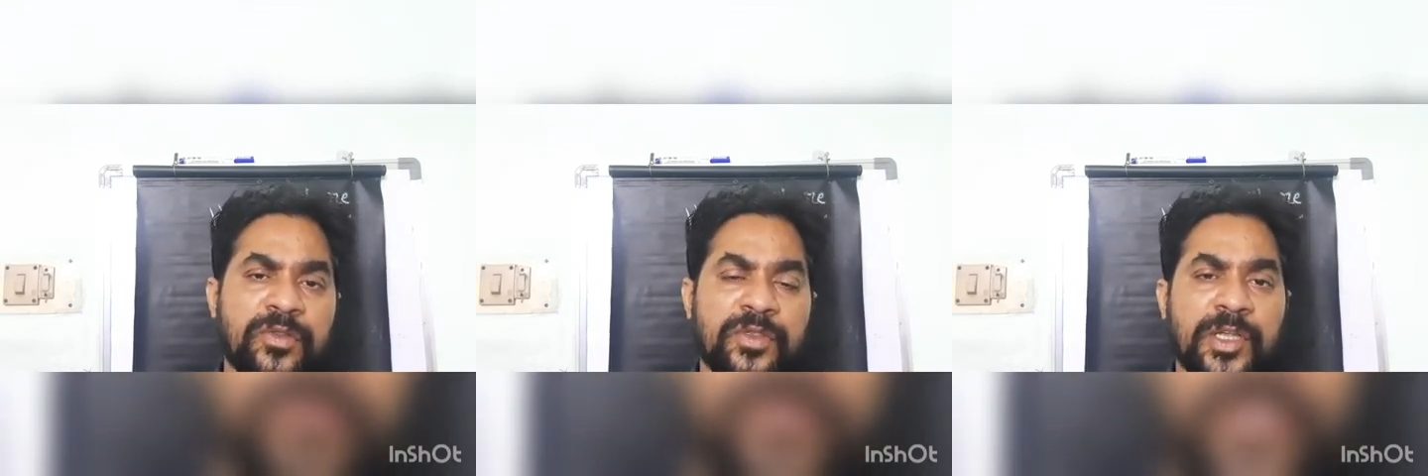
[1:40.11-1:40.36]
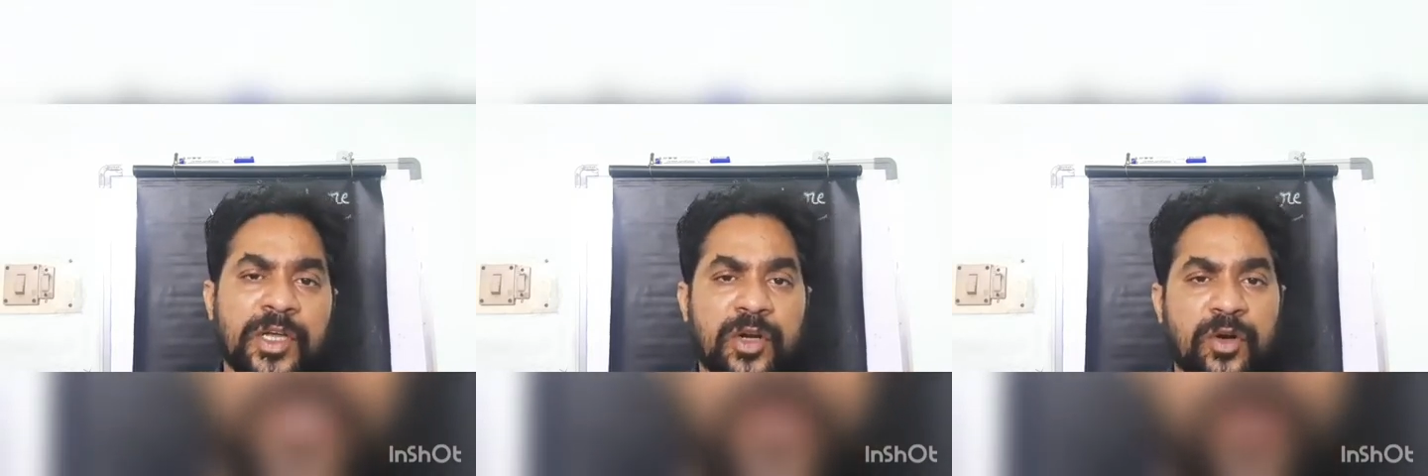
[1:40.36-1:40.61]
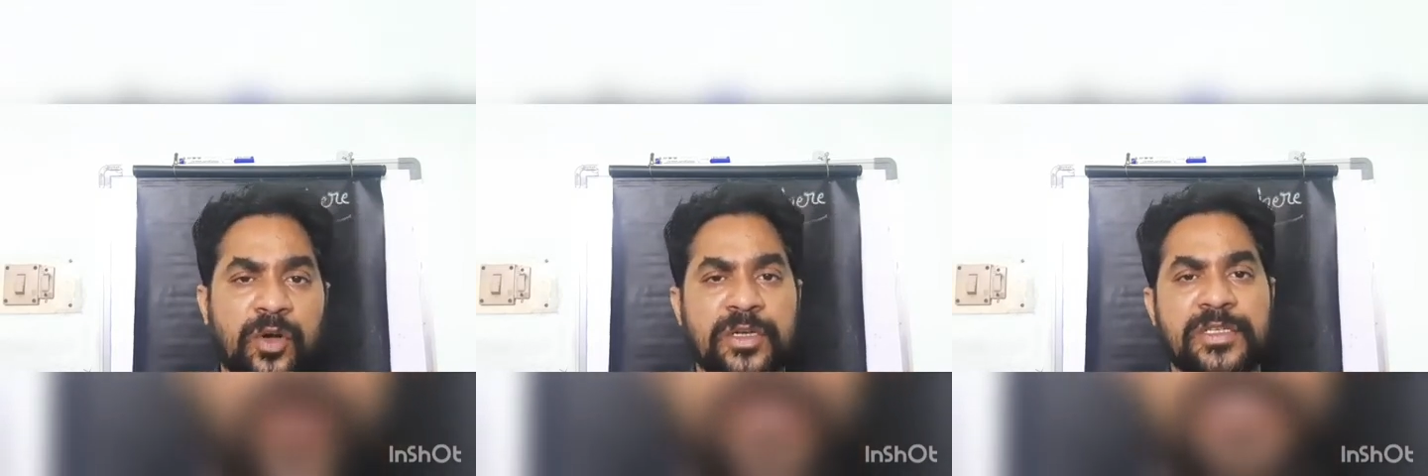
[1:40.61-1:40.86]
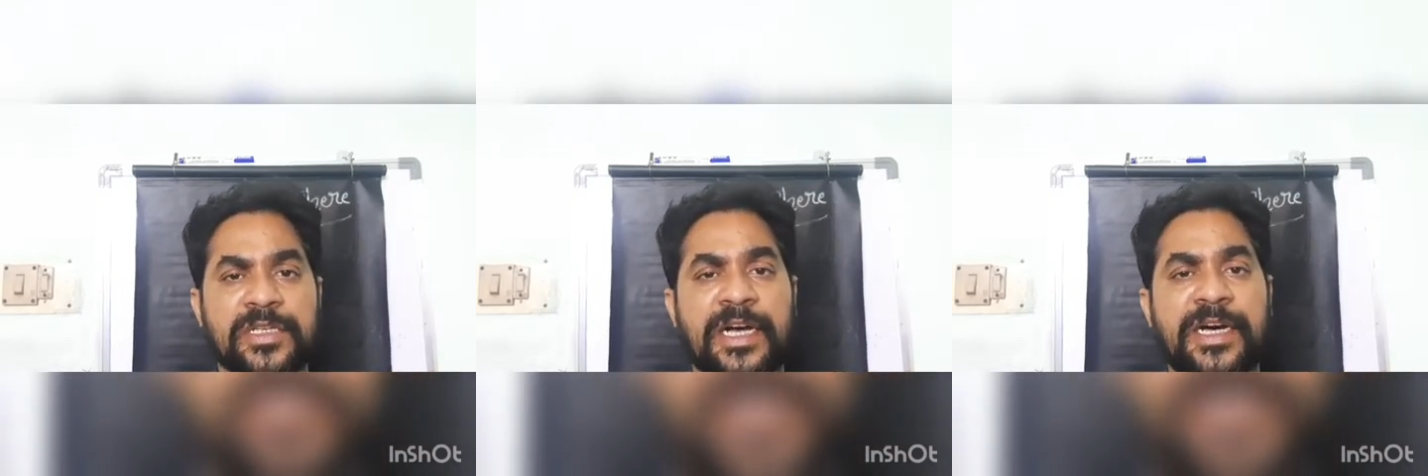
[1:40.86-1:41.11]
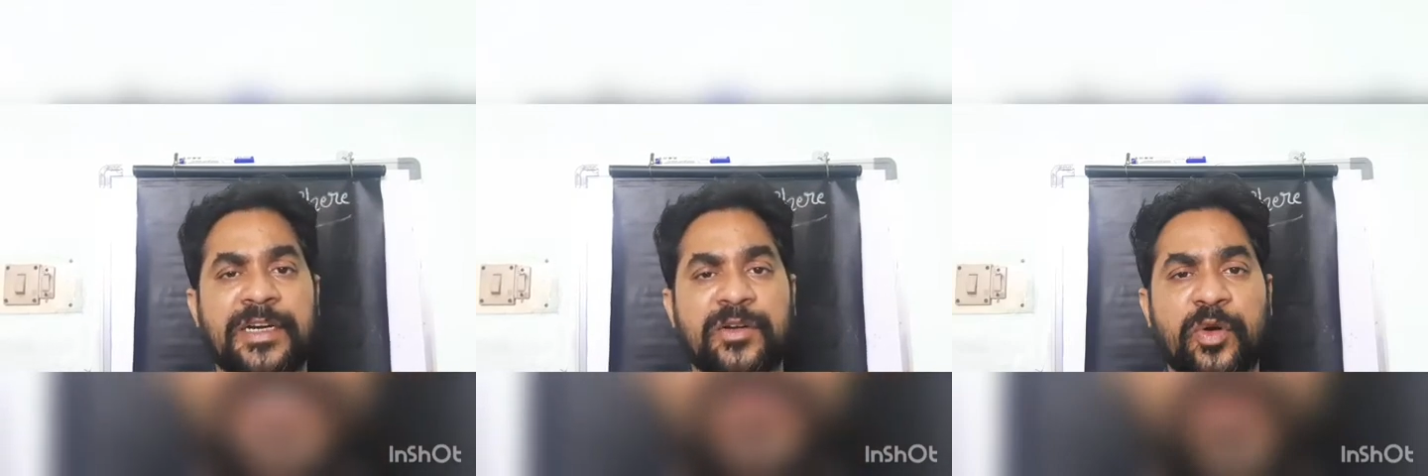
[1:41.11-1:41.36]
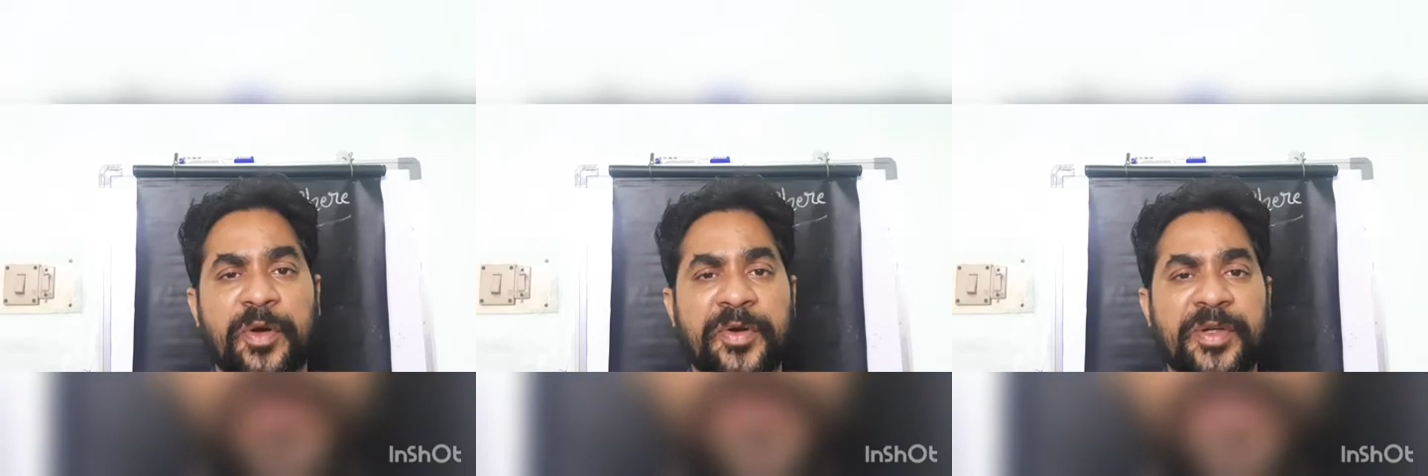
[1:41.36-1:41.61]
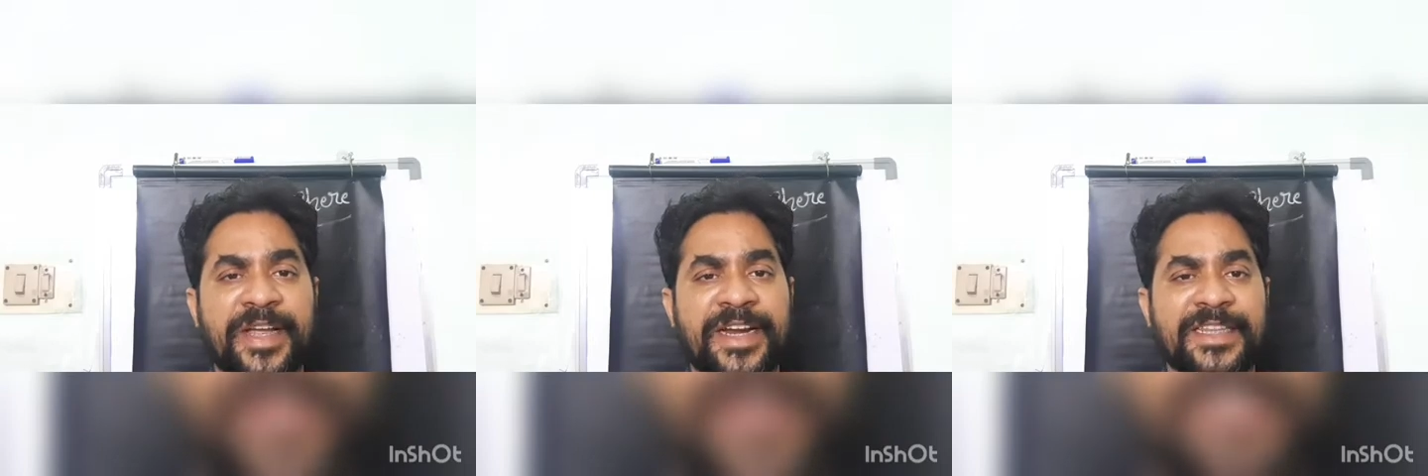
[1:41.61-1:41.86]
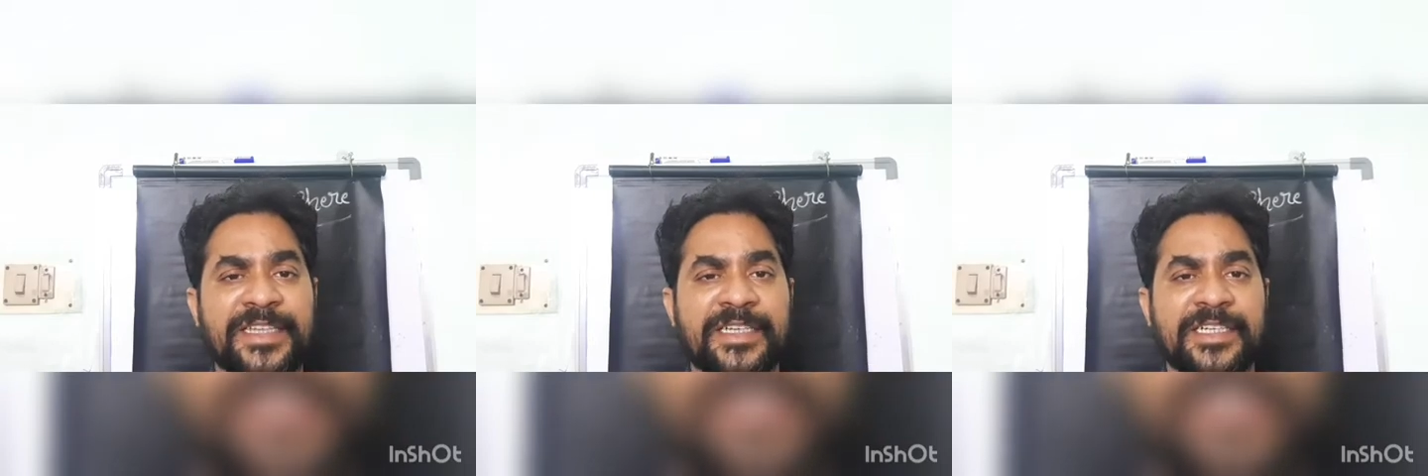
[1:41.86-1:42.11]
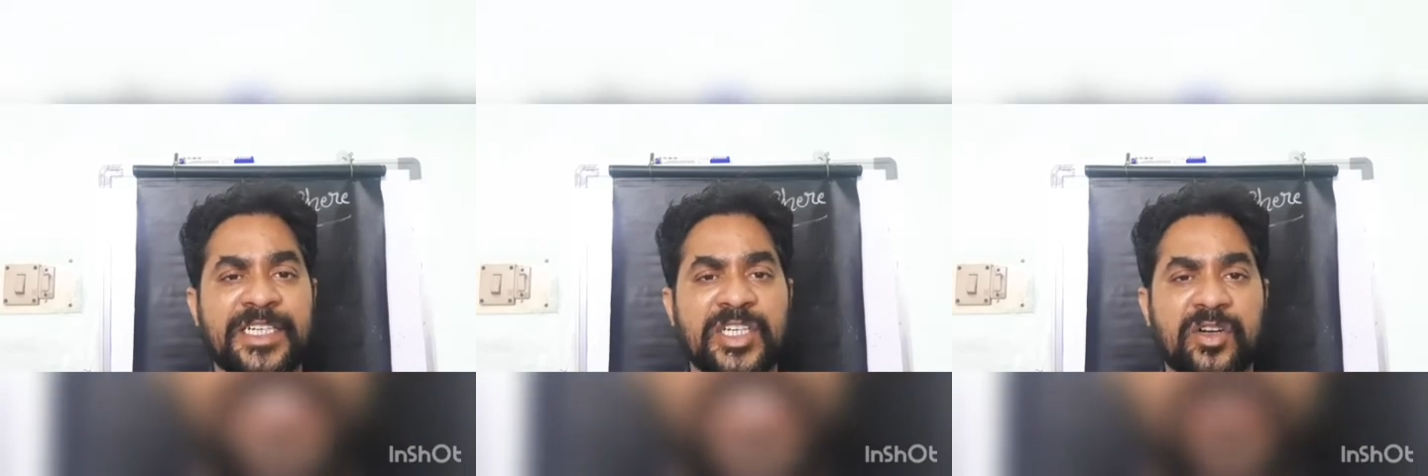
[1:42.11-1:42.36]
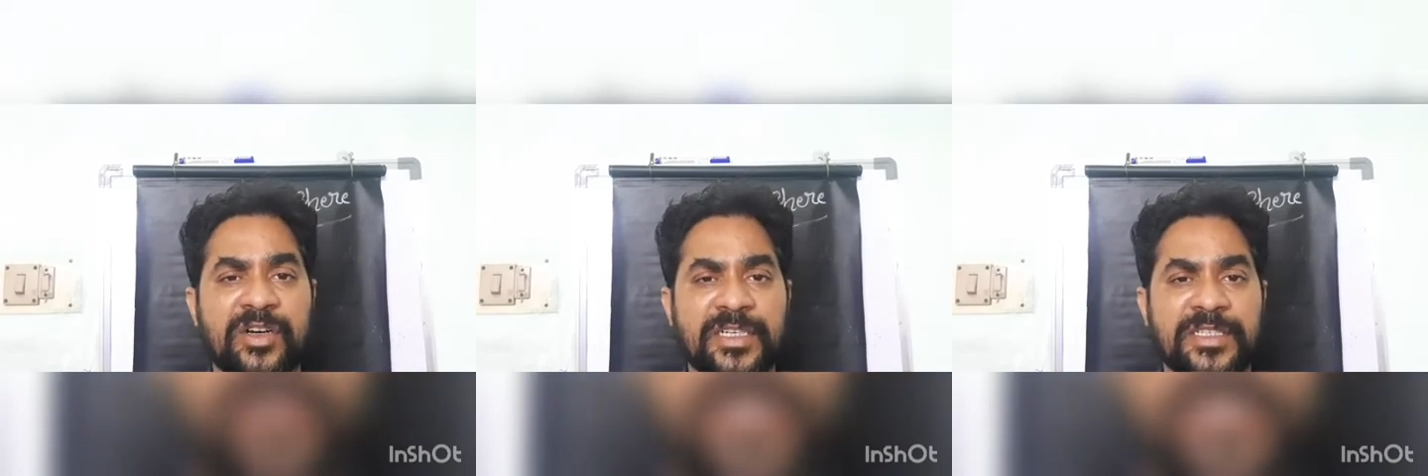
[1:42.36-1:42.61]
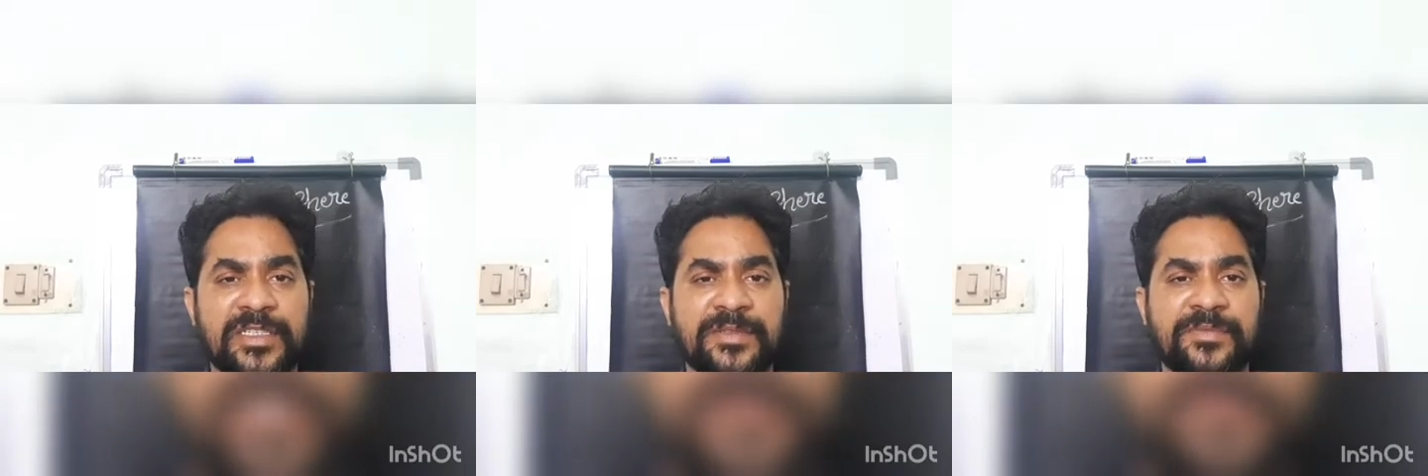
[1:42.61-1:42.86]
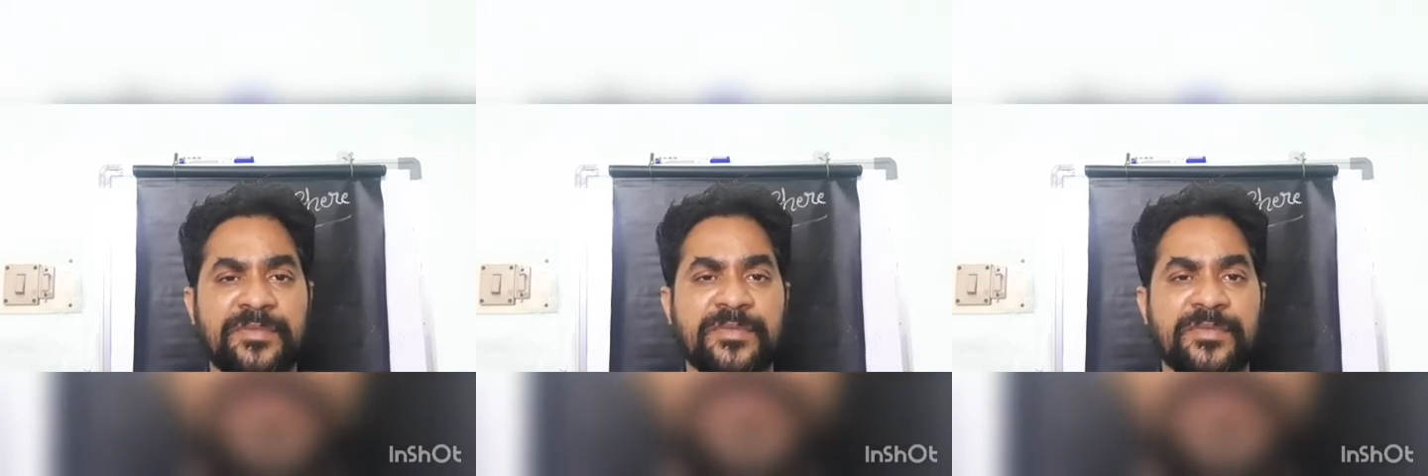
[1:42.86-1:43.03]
the rocks are going to get the cracks